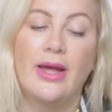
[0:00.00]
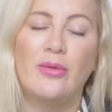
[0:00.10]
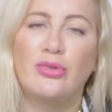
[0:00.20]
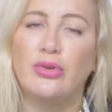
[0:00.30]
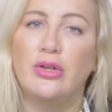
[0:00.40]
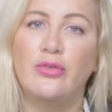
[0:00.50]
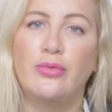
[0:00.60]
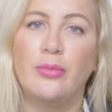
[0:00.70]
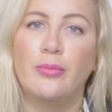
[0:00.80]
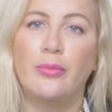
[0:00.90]
I'm sure you've
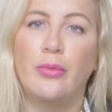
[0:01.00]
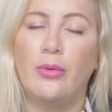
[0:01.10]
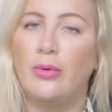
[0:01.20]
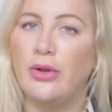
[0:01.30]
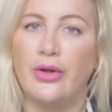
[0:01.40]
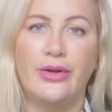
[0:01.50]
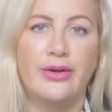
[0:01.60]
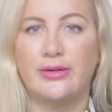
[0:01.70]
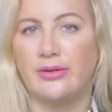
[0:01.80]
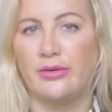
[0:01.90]
all
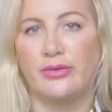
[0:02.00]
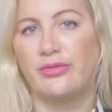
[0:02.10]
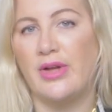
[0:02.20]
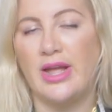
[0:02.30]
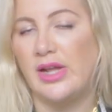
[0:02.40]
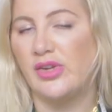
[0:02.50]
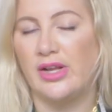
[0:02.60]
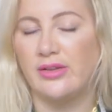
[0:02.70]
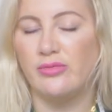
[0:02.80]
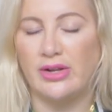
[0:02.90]
heard of
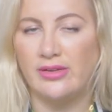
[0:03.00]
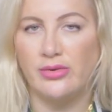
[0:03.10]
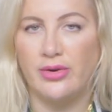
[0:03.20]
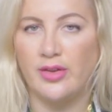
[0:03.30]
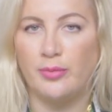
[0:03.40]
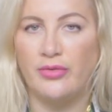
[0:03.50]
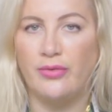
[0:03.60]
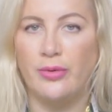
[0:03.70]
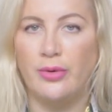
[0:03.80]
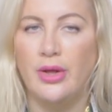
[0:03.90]
AHAs and retinoids
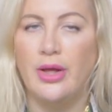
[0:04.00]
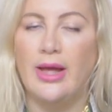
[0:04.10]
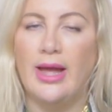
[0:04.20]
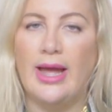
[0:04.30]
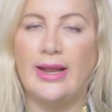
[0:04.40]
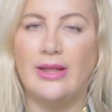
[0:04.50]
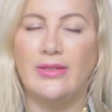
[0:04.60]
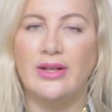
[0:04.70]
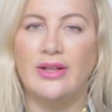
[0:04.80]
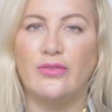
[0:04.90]
before, and I
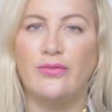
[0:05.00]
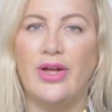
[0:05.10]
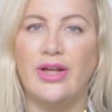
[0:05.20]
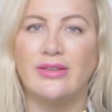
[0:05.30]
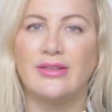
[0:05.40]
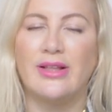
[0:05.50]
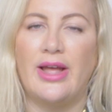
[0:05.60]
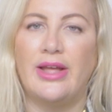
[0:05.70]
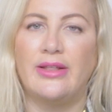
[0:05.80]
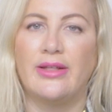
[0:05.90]
think it's fair to
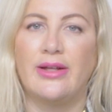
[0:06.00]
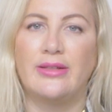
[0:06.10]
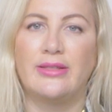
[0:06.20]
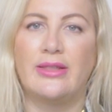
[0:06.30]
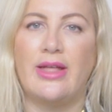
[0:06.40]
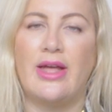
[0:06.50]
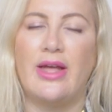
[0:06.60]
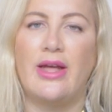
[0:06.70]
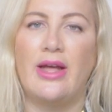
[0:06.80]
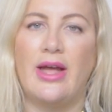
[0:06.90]
say that
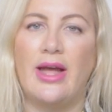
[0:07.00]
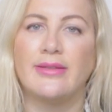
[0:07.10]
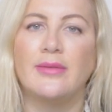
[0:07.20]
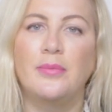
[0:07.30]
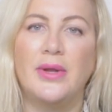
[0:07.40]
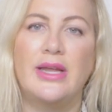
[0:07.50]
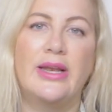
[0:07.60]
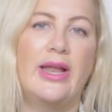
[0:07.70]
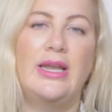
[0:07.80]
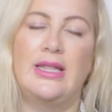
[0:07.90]
there hasn't been
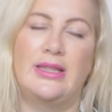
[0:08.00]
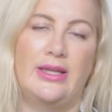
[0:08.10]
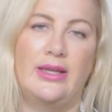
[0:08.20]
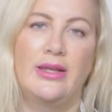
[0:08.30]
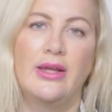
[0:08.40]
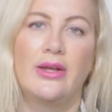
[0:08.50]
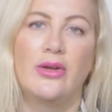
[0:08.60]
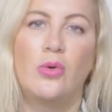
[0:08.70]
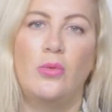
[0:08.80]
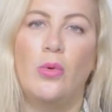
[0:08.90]
anything
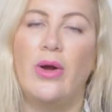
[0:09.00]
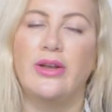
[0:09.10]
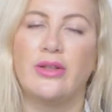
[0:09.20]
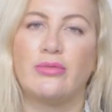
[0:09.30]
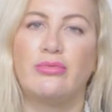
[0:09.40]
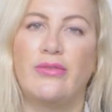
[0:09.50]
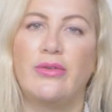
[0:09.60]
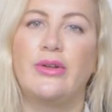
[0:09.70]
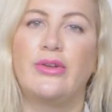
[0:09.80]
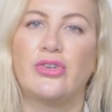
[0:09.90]
quite as
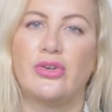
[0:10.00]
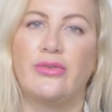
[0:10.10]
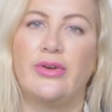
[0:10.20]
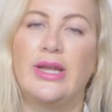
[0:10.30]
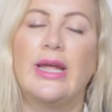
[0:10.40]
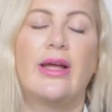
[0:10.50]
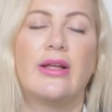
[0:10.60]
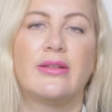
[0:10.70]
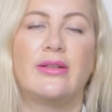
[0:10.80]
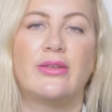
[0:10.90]
revolutionary
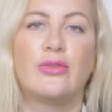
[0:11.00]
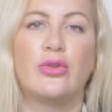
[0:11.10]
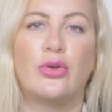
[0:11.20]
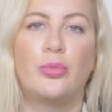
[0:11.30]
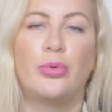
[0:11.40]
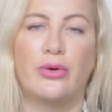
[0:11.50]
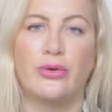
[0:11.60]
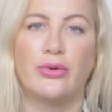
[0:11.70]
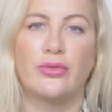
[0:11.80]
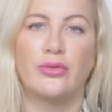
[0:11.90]
as these two
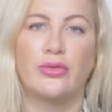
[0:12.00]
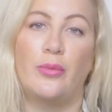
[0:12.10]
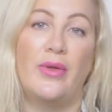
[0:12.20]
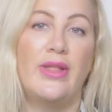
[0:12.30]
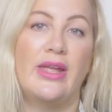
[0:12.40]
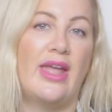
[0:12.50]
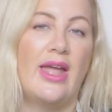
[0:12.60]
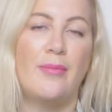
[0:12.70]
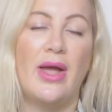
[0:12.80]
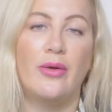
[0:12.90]
products. So when they
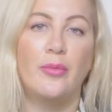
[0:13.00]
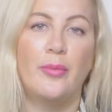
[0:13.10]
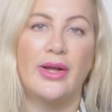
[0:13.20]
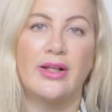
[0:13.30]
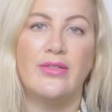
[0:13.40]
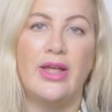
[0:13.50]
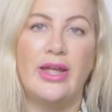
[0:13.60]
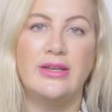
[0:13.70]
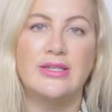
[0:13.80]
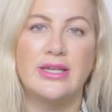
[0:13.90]
came out back in the
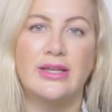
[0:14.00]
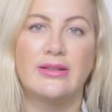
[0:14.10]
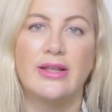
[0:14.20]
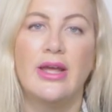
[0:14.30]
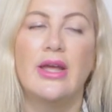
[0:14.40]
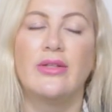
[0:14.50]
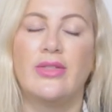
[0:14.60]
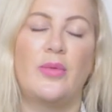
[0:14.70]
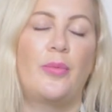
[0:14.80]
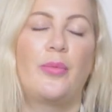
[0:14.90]
80s,
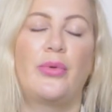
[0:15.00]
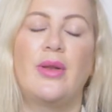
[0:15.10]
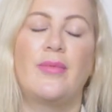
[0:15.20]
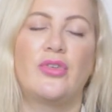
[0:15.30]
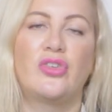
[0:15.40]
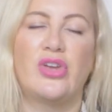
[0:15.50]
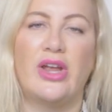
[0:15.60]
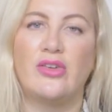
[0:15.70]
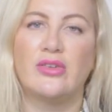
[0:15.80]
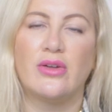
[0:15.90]
they pretty much
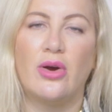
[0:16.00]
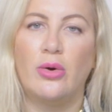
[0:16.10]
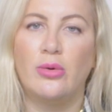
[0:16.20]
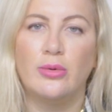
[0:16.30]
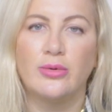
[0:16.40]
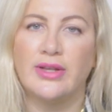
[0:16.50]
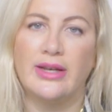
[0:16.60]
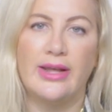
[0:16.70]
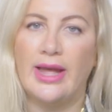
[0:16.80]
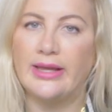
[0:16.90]
changed the whole
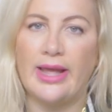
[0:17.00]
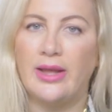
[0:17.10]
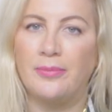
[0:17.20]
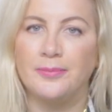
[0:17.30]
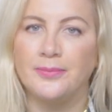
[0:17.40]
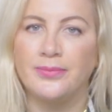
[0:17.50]
skincare game.